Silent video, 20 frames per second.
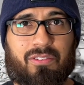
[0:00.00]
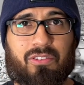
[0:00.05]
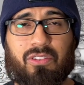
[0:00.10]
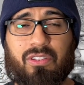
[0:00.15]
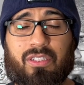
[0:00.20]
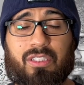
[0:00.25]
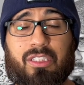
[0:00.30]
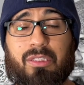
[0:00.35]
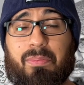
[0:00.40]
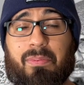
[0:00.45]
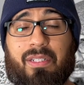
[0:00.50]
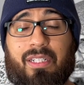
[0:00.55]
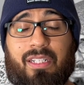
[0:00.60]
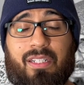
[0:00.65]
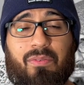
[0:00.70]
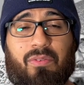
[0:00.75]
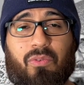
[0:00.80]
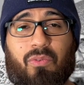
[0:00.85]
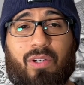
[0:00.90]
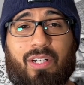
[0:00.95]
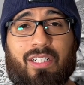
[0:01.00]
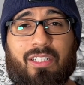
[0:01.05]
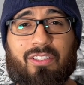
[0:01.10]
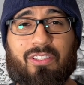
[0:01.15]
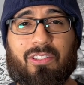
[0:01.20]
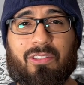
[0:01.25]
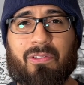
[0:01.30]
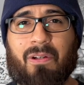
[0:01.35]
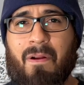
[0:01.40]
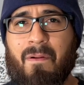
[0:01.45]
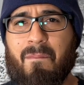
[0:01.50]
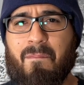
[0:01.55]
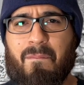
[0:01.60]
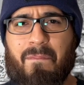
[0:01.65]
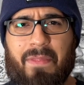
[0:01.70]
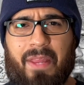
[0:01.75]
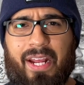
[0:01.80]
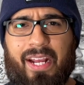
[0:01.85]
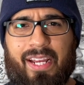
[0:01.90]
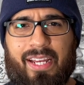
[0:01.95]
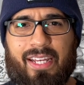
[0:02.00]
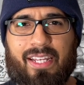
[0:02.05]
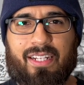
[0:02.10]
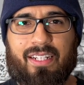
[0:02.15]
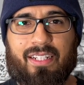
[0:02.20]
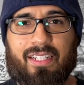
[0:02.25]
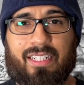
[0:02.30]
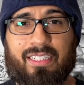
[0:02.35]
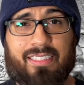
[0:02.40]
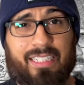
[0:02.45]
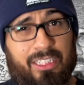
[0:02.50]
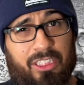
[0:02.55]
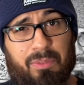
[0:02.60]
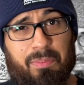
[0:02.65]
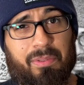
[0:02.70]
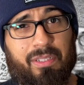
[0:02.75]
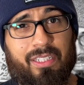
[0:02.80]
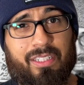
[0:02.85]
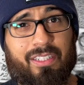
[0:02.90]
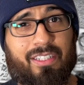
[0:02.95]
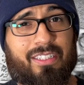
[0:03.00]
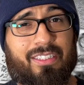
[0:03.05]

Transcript: display if you wanted to. And it's actually pretty good.